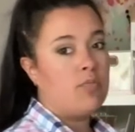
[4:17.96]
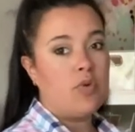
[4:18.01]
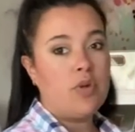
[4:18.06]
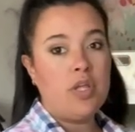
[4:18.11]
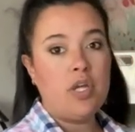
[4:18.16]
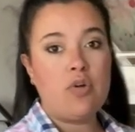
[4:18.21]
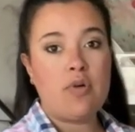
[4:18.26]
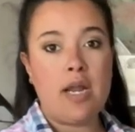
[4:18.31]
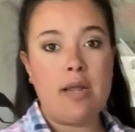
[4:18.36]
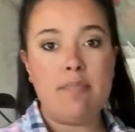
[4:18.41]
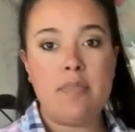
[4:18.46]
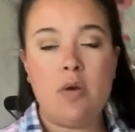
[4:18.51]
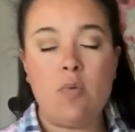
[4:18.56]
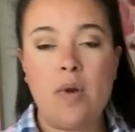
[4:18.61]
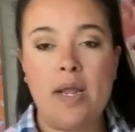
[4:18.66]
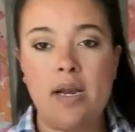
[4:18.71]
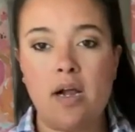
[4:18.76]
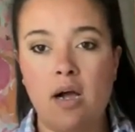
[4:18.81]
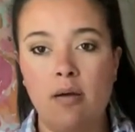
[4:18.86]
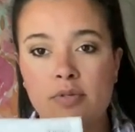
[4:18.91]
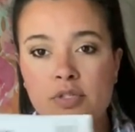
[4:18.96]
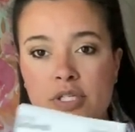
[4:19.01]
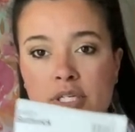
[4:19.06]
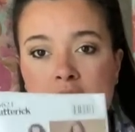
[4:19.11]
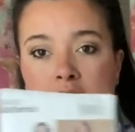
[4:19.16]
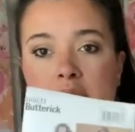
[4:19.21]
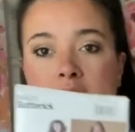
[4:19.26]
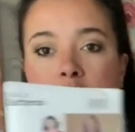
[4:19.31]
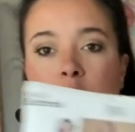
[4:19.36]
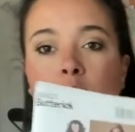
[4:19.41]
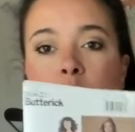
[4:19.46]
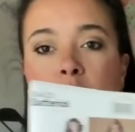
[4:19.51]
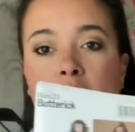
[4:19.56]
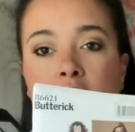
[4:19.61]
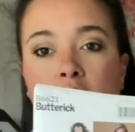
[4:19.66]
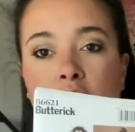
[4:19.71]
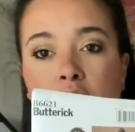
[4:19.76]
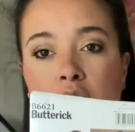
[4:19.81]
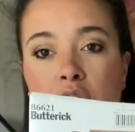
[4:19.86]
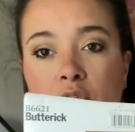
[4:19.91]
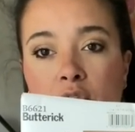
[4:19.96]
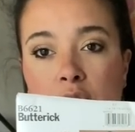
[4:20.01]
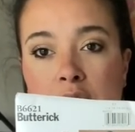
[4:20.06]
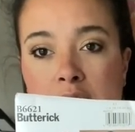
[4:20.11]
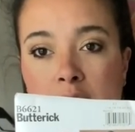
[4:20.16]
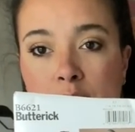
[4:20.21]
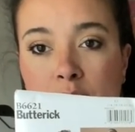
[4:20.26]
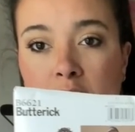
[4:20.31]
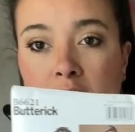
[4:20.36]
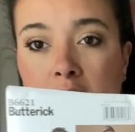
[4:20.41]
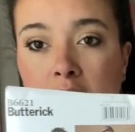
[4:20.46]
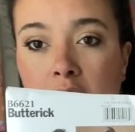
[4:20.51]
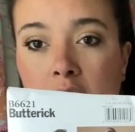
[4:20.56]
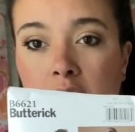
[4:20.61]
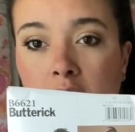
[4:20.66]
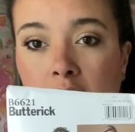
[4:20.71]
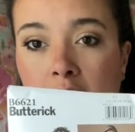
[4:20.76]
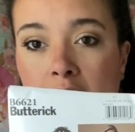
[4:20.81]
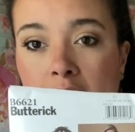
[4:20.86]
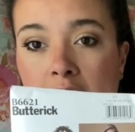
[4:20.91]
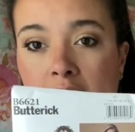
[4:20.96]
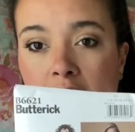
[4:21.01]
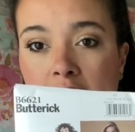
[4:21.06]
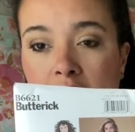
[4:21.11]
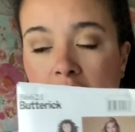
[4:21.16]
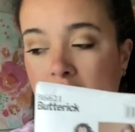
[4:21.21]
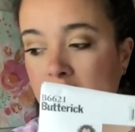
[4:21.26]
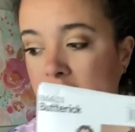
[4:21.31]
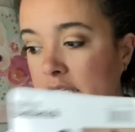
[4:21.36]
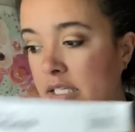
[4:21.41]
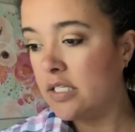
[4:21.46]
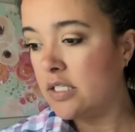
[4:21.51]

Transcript: really great midweight options that would be good for something like this.